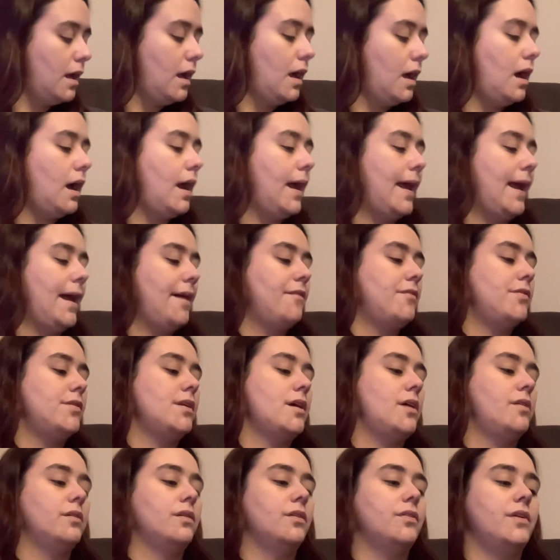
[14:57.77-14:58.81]
I have
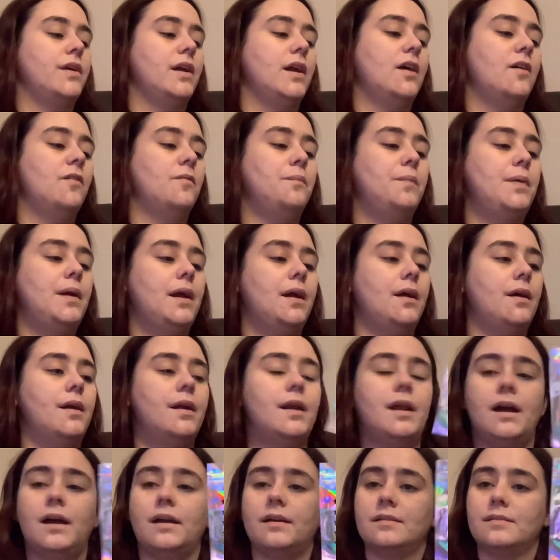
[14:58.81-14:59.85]
another thing of
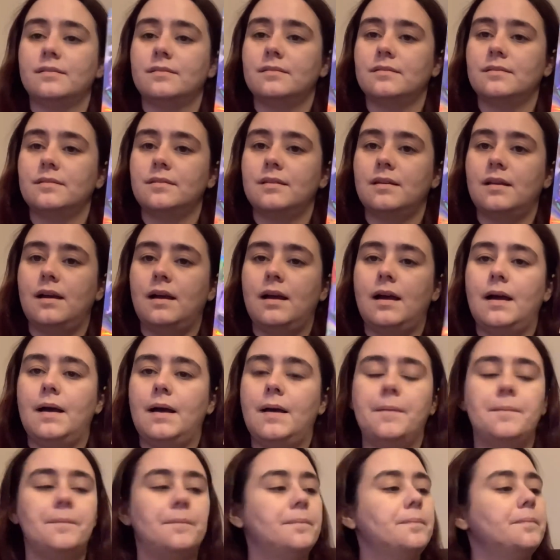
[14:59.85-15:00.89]
Paradox
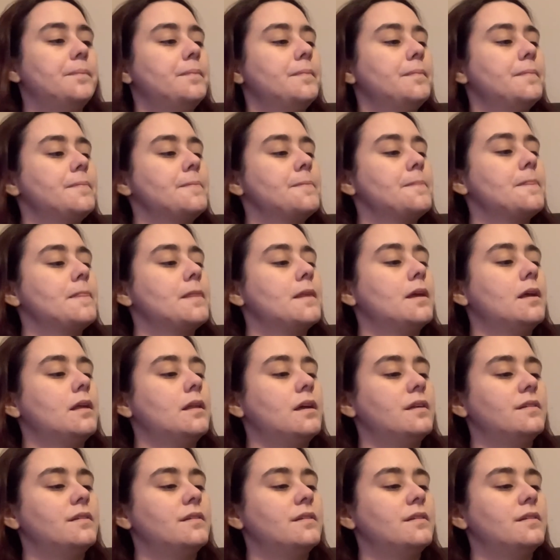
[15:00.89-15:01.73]
um, Los